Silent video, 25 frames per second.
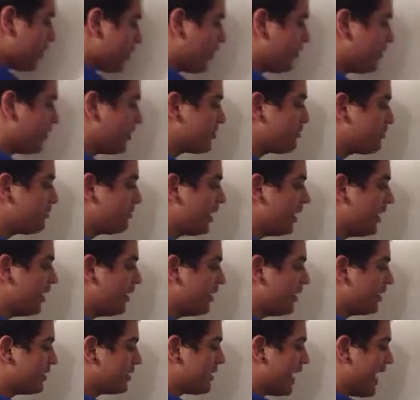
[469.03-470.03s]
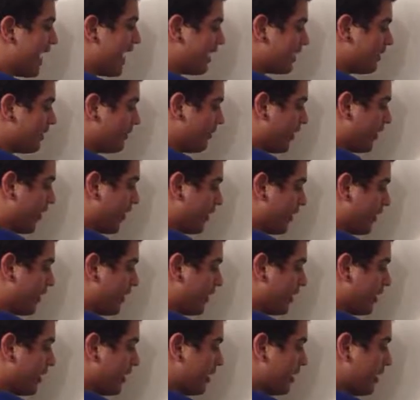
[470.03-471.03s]
on this platelet is activated,
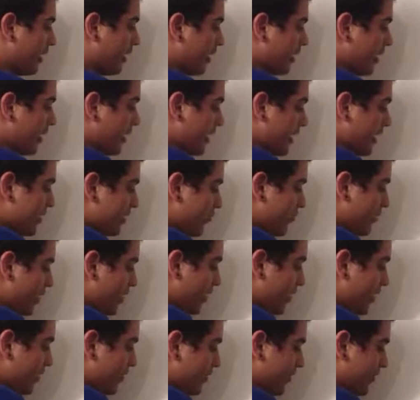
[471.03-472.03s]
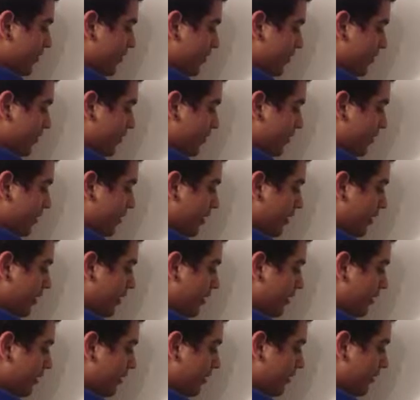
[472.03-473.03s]
he has granules in here. You know,
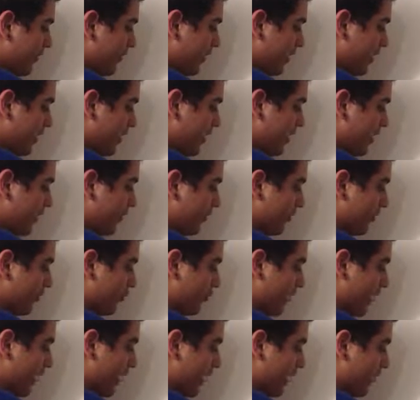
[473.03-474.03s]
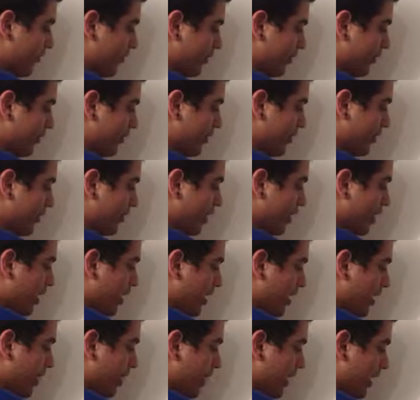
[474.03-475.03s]
there's different kinds of granules.
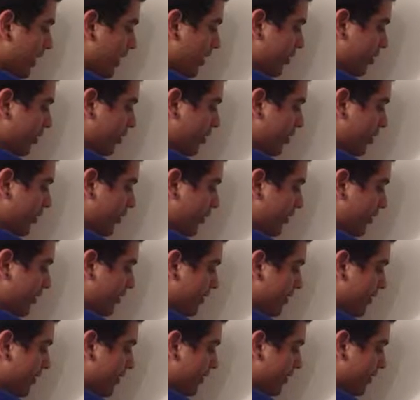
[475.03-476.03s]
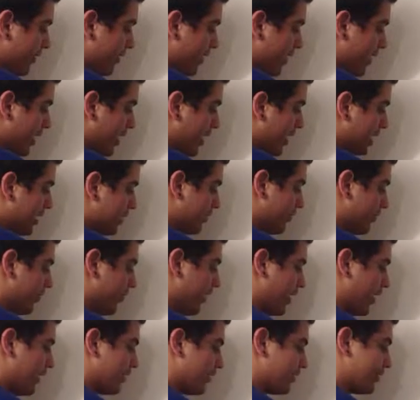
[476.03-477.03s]
I'm not going to go into the different kinds of
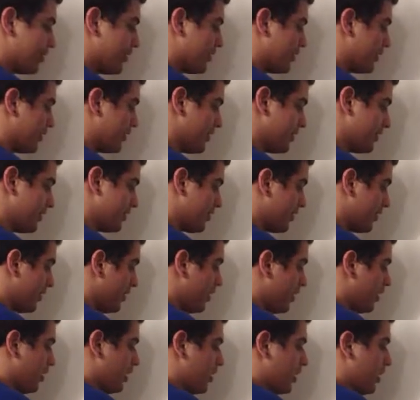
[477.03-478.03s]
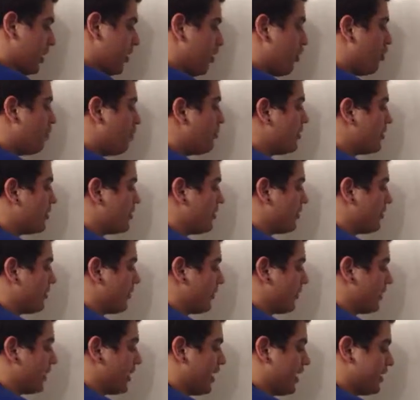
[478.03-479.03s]
granules because there's a whole bunch of
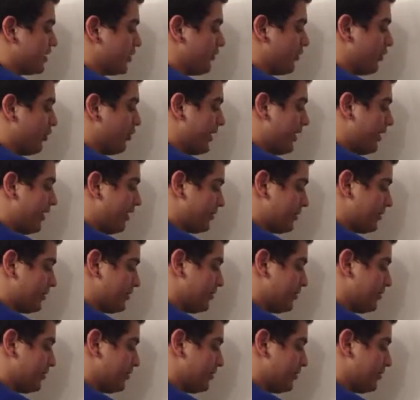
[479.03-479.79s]
different kinds of granules and